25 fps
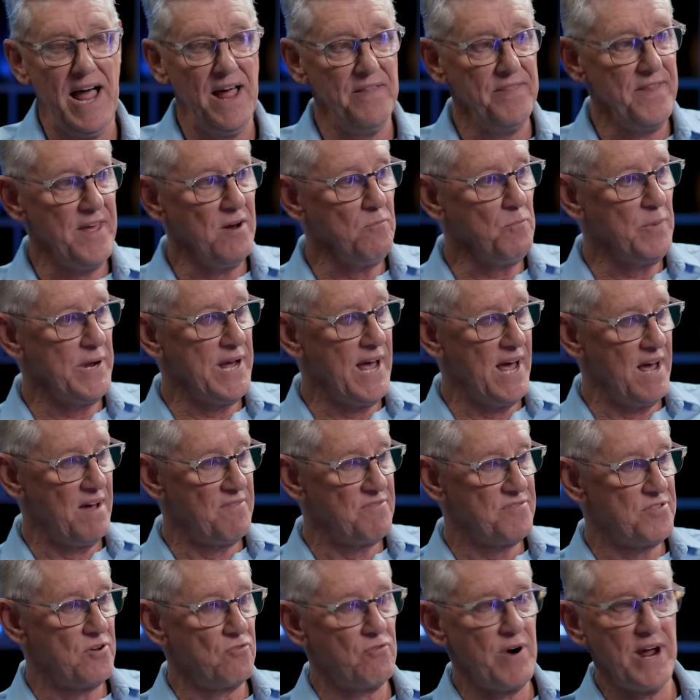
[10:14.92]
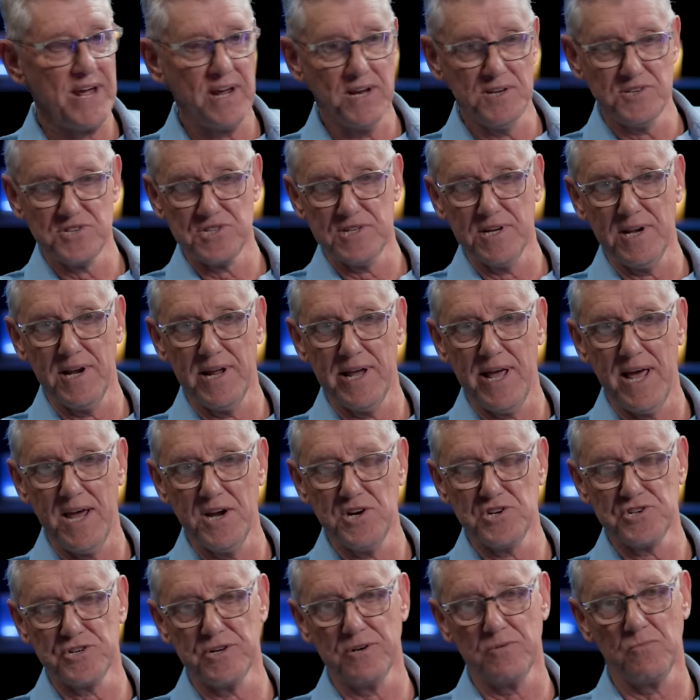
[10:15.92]
And then we have the
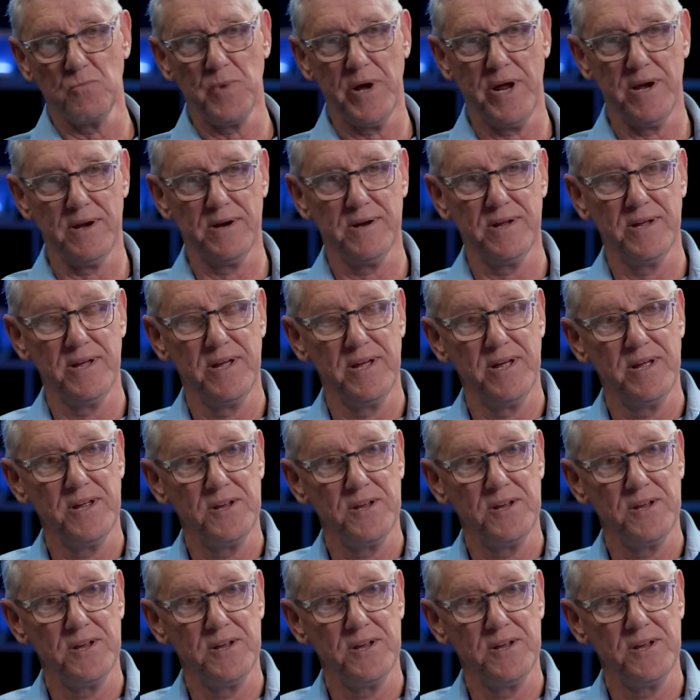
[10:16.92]
reconciliation when